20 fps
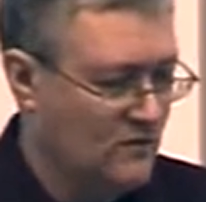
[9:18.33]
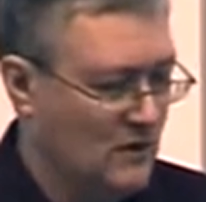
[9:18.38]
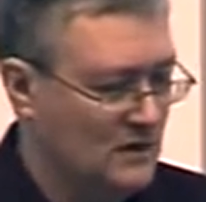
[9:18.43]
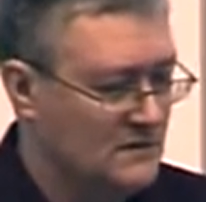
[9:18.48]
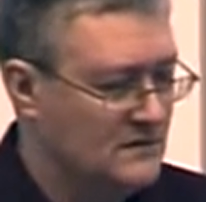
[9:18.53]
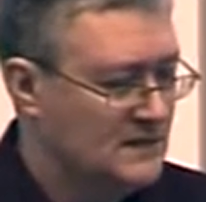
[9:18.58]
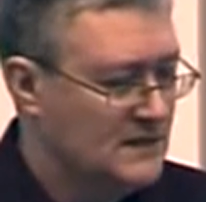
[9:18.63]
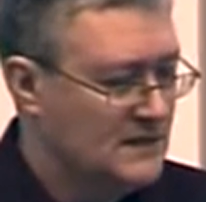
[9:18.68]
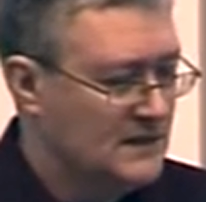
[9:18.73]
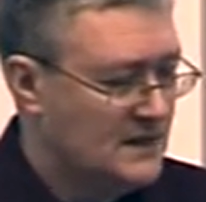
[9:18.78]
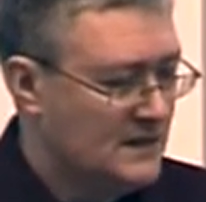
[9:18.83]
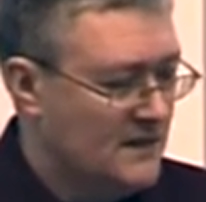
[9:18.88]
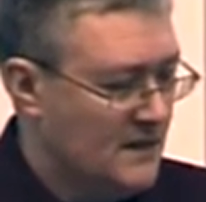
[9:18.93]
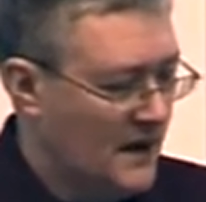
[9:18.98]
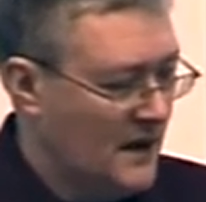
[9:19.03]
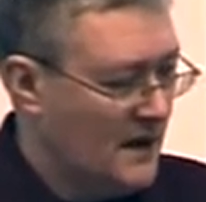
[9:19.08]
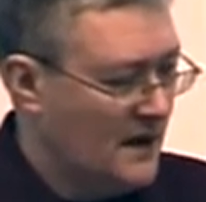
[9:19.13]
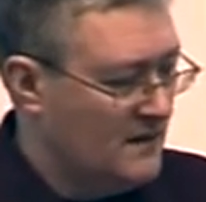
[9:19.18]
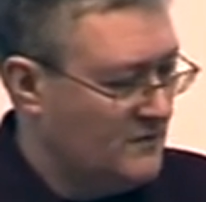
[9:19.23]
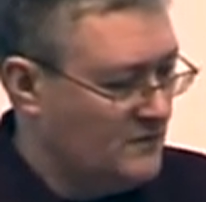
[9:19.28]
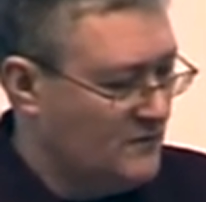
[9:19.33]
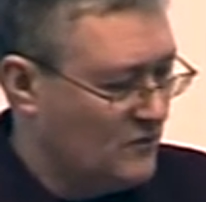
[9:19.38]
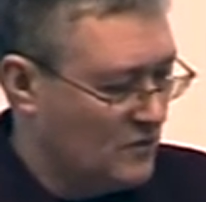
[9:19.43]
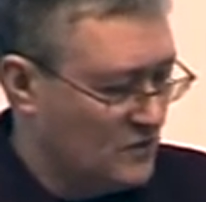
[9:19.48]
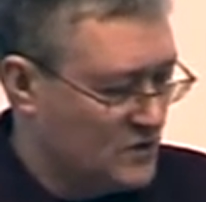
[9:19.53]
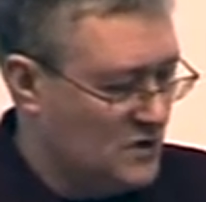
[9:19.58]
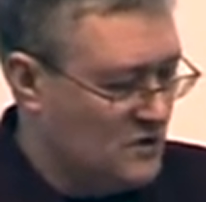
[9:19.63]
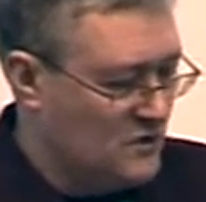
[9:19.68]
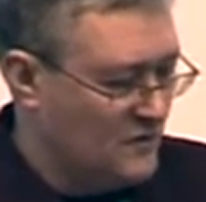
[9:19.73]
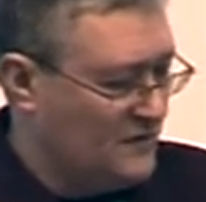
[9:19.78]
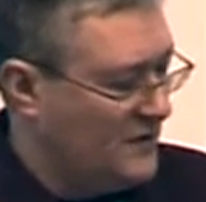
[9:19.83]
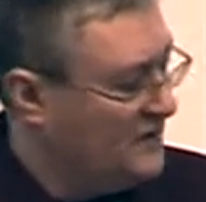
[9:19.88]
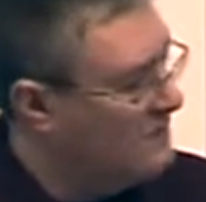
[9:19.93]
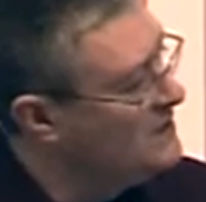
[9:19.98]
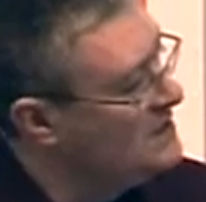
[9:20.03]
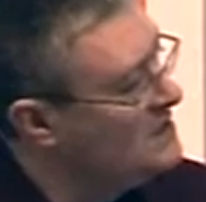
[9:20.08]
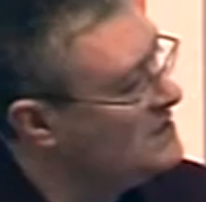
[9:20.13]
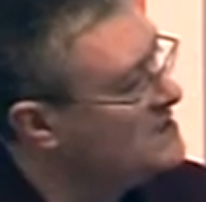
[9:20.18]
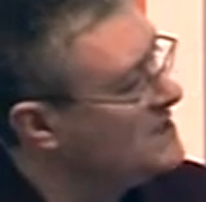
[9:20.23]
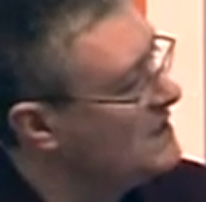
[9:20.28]
Well, you've got
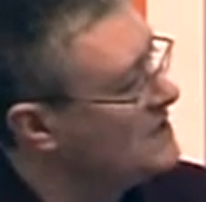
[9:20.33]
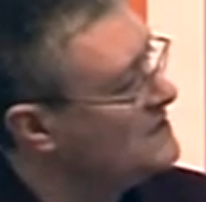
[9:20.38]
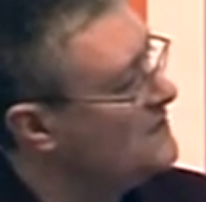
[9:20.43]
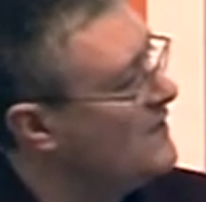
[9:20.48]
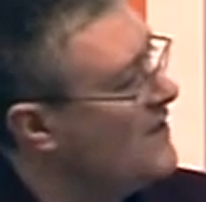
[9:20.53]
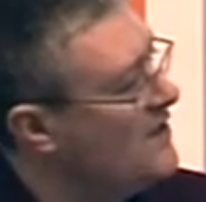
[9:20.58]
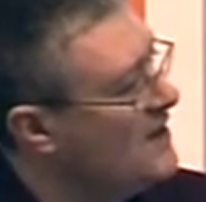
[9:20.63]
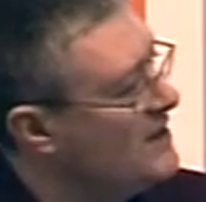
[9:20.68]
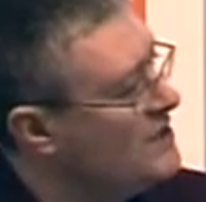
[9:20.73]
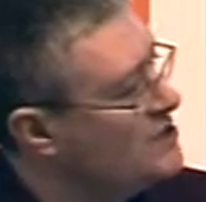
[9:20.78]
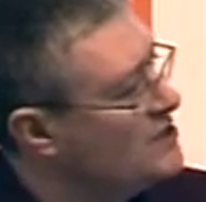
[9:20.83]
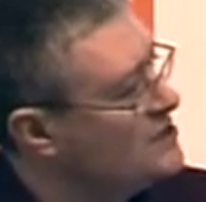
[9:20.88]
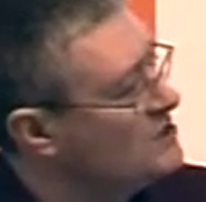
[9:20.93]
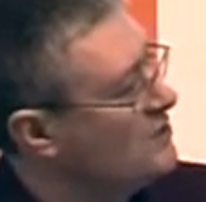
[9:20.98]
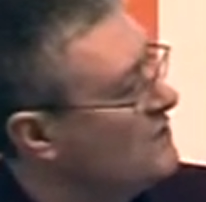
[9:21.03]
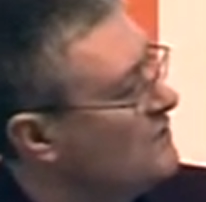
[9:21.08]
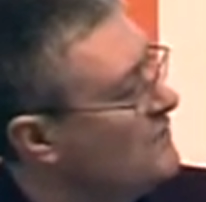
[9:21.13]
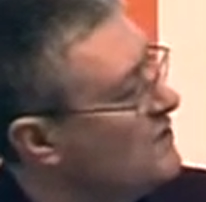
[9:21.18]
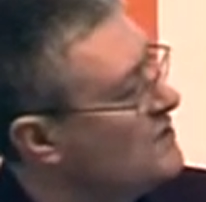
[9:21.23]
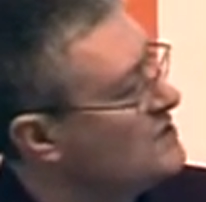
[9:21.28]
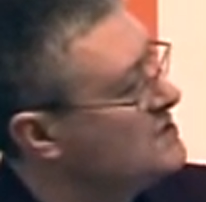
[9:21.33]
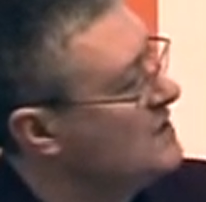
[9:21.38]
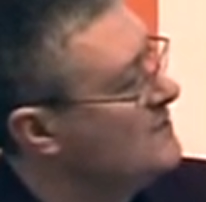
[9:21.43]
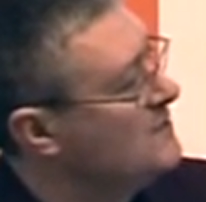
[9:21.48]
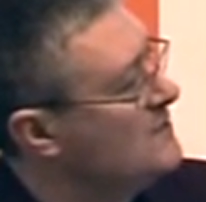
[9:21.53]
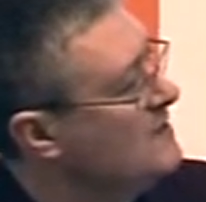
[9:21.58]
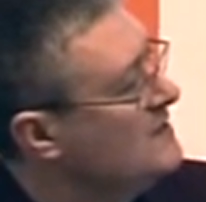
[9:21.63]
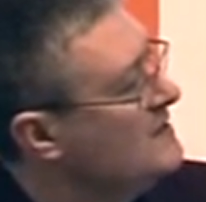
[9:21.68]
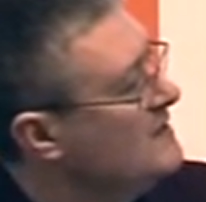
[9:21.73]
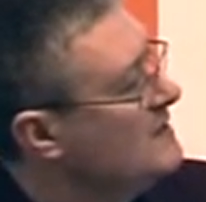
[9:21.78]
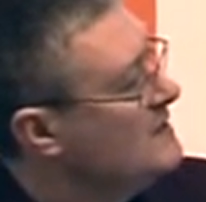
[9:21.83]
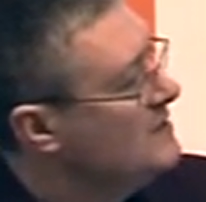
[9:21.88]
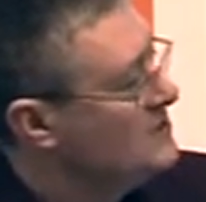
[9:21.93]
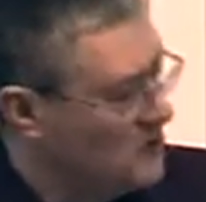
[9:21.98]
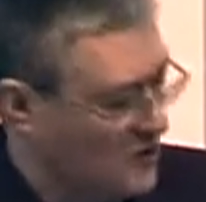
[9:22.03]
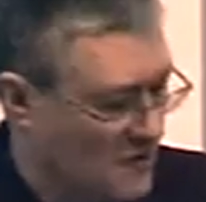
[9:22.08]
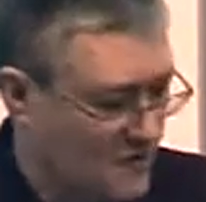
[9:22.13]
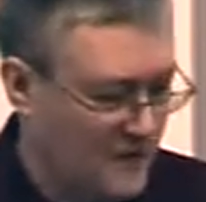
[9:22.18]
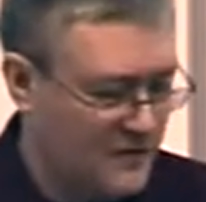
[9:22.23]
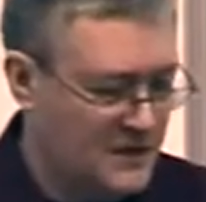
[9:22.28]
256 variations on the first number,
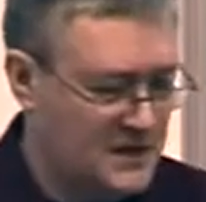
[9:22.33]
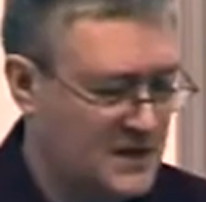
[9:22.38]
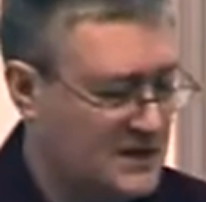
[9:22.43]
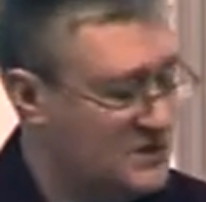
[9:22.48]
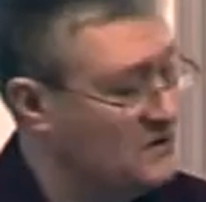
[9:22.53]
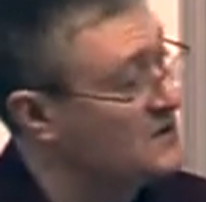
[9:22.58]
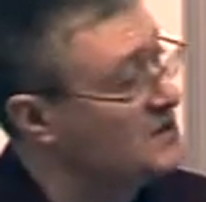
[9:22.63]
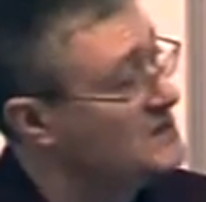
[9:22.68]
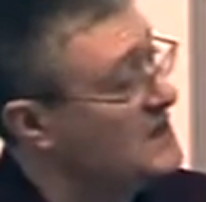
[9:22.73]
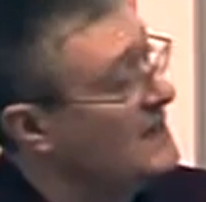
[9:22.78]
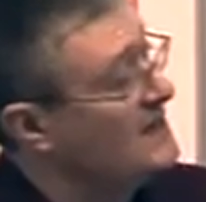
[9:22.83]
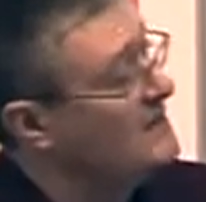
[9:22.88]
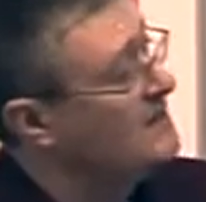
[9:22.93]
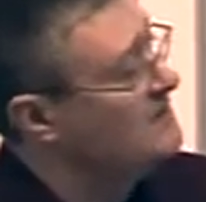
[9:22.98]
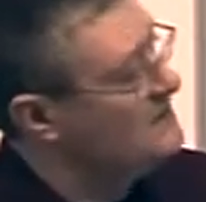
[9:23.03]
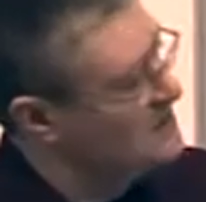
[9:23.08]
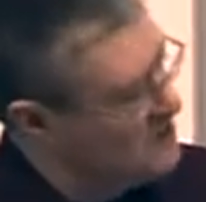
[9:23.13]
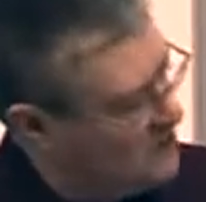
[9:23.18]
256 on the second,